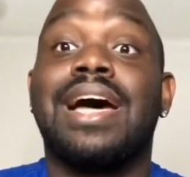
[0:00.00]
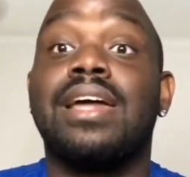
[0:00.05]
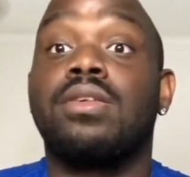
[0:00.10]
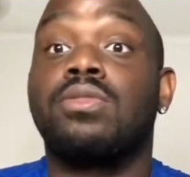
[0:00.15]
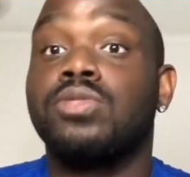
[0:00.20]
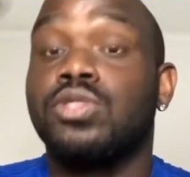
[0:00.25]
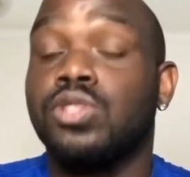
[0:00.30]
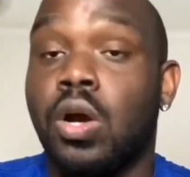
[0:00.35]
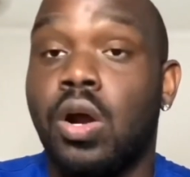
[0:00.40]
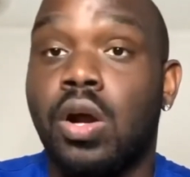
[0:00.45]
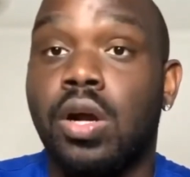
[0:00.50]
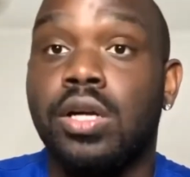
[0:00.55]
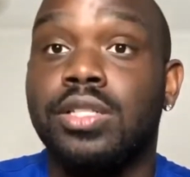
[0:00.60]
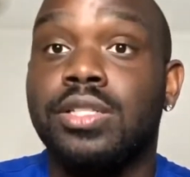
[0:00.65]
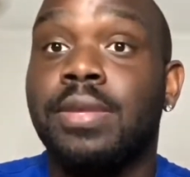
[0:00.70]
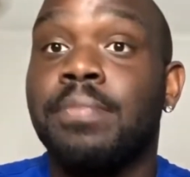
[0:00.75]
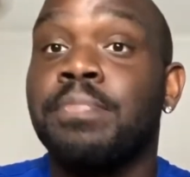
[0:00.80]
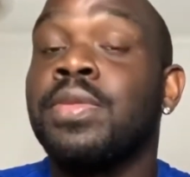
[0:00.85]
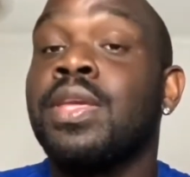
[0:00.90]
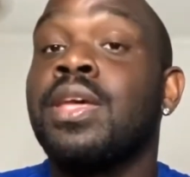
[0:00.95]
Charge,
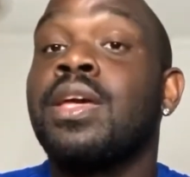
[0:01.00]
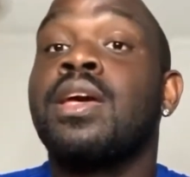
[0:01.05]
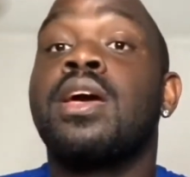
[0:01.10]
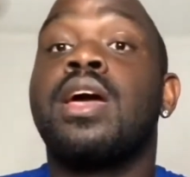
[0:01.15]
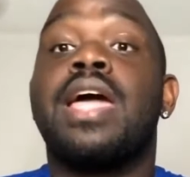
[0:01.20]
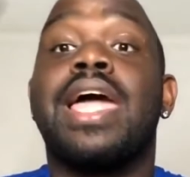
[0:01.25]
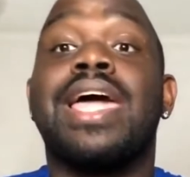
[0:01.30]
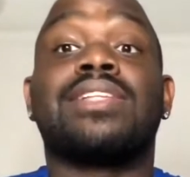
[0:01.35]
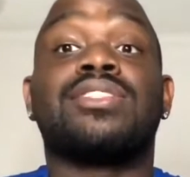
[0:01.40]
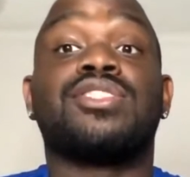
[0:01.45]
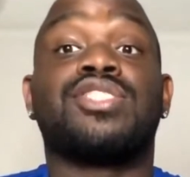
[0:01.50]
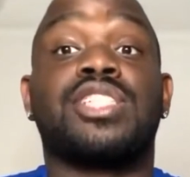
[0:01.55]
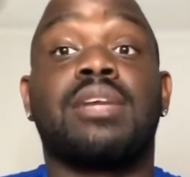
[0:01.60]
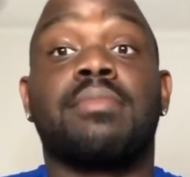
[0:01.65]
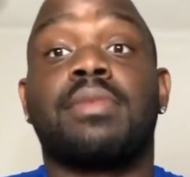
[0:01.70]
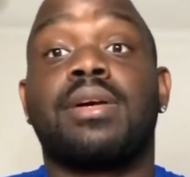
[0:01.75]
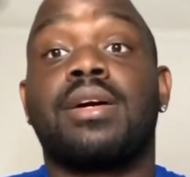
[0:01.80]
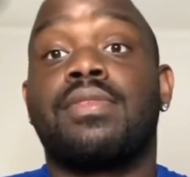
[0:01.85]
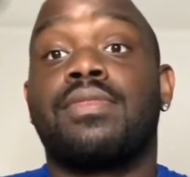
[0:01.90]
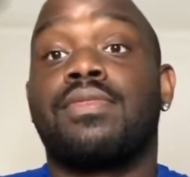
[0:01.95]
and
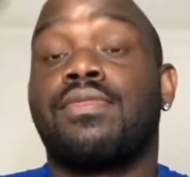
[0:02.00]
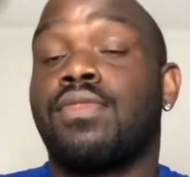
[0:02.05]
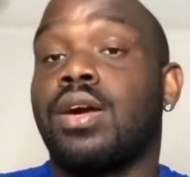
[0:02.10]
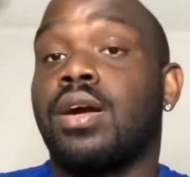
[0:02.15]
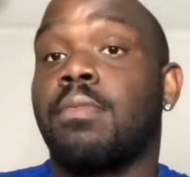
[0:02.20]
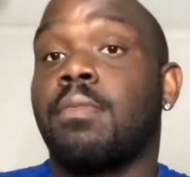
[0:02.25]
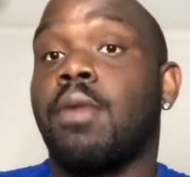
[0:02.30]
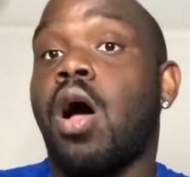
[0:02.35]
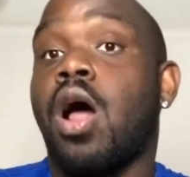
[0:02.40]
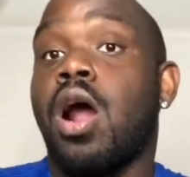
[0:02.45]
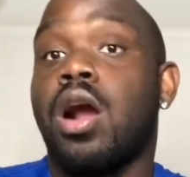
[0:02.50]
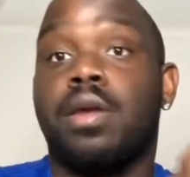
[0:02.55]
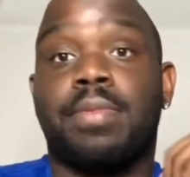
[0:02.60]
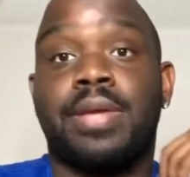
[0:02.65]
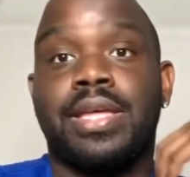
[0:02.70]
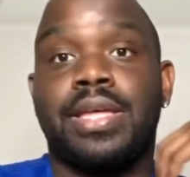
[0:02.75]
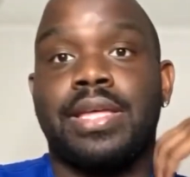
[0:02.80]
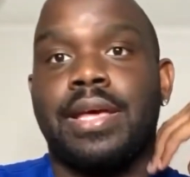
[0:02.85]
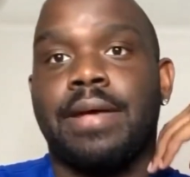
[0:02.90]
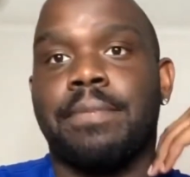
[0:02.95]
Gemma from
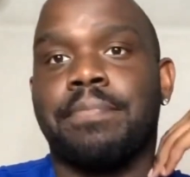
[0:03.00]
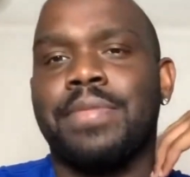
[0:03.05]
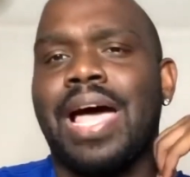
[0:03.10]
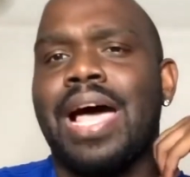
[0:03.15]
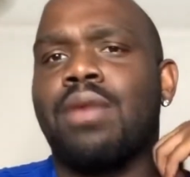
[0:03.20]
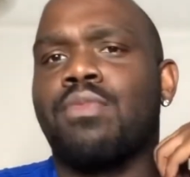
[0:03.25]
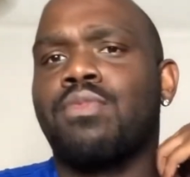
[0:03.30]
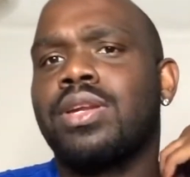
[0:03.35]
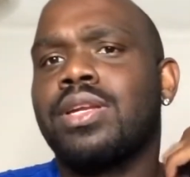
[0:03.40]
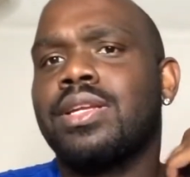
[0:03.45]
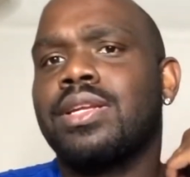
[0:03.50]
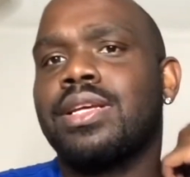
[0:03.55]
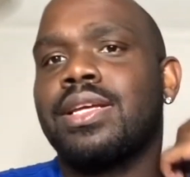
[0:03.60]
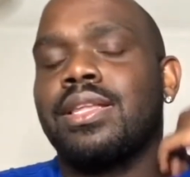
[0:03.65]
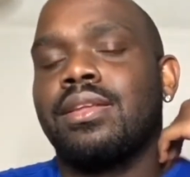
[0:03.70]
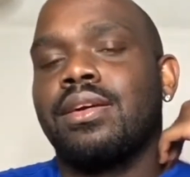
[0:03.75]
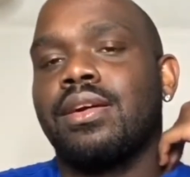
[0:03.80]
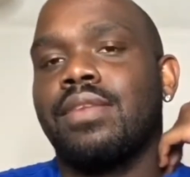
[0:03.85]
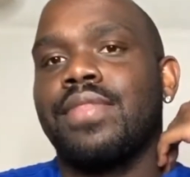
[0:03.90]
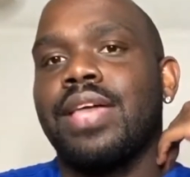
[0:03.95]
RPM. I really did
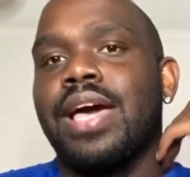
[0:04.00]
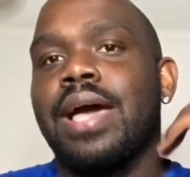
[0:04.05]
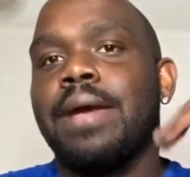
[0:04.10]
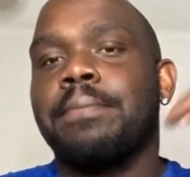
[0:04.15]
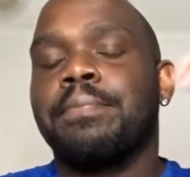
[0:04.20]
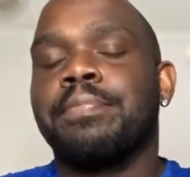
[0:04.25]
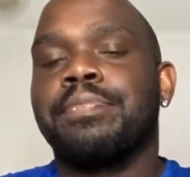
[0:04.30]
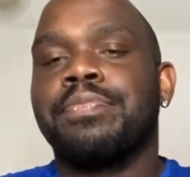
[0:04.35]
love that,